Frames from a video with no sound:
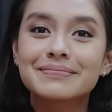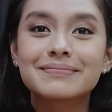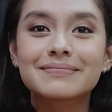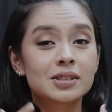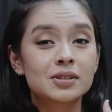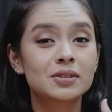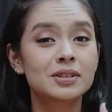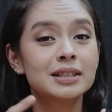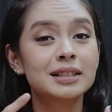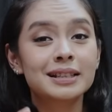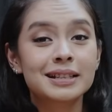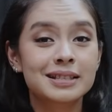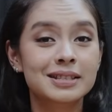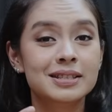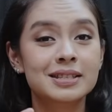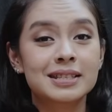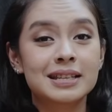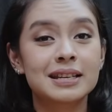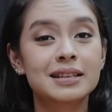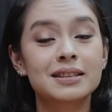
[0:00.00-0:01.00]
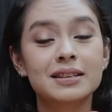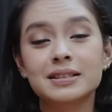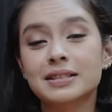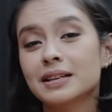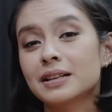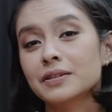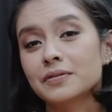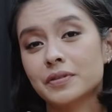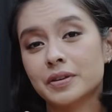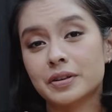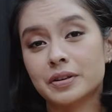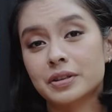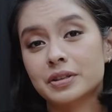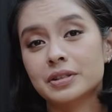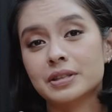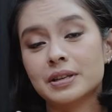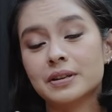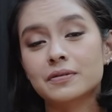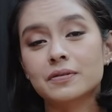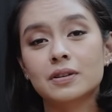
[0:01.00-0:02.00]
So needless to say, these
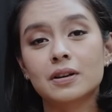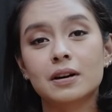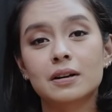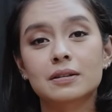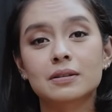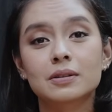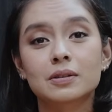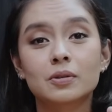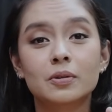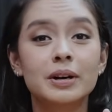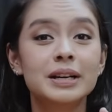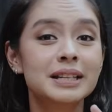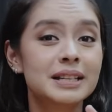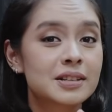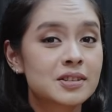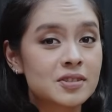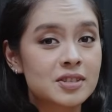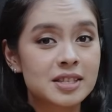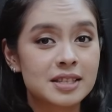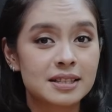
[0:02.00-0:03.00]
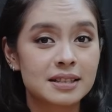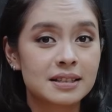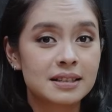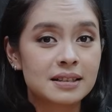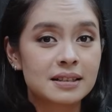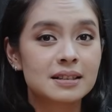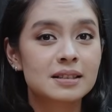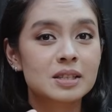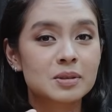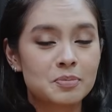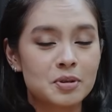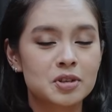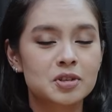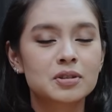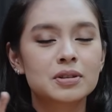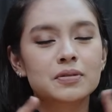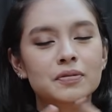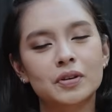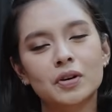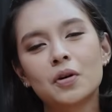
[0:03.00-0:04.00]
elevators have gotten quite interesting,
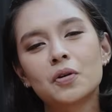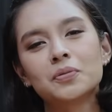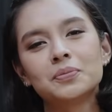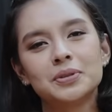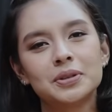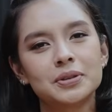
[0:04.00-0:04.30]
especially for home